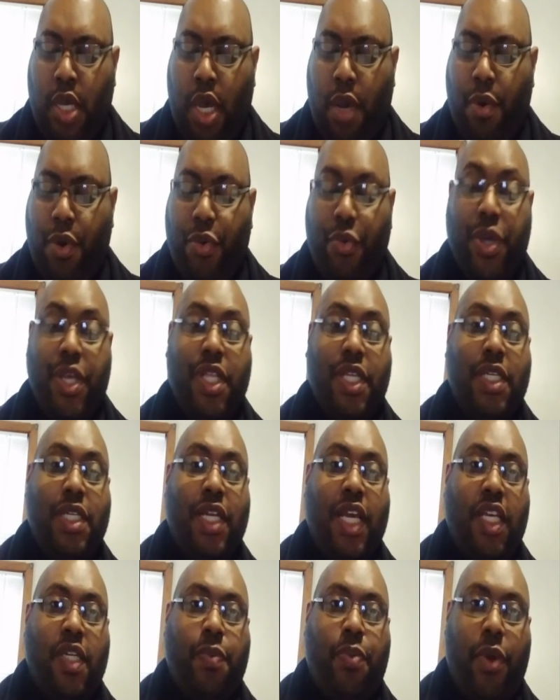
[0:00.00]
I want to read this
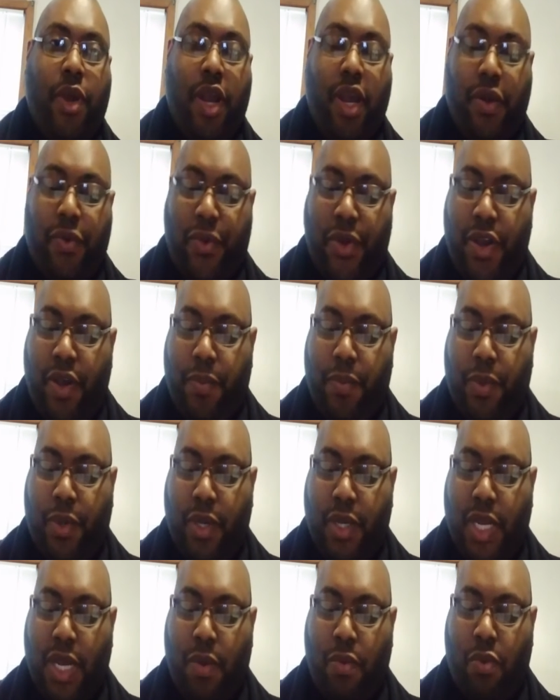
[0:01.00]
next paragraph
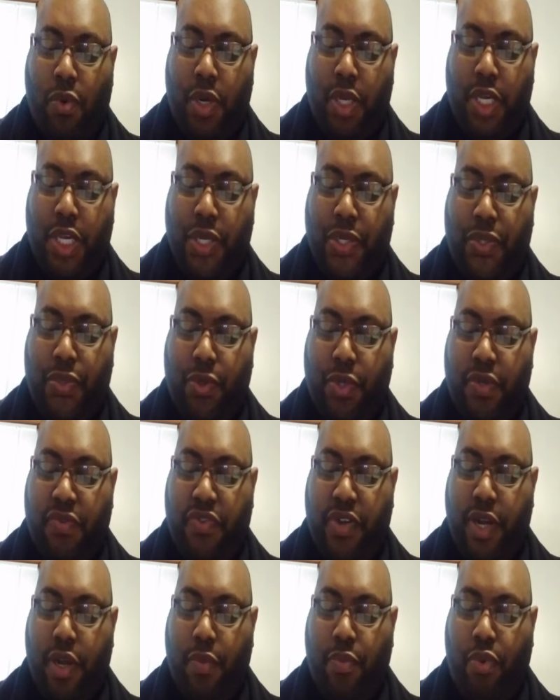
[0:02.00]
because I want to get to it. It's
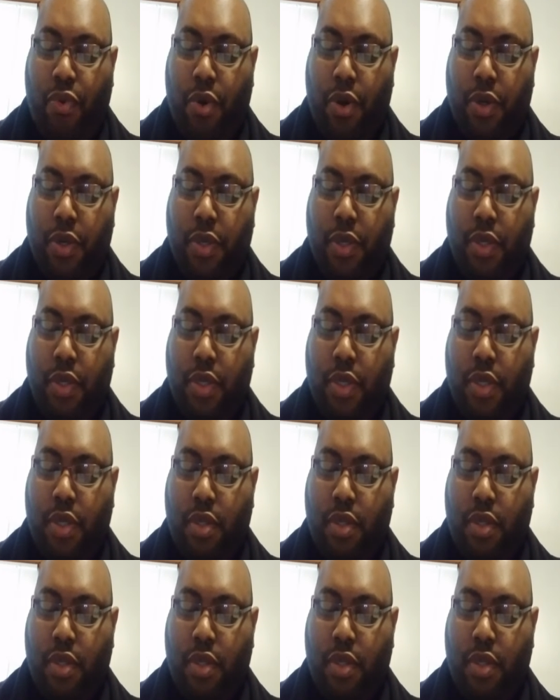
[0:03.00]
very important.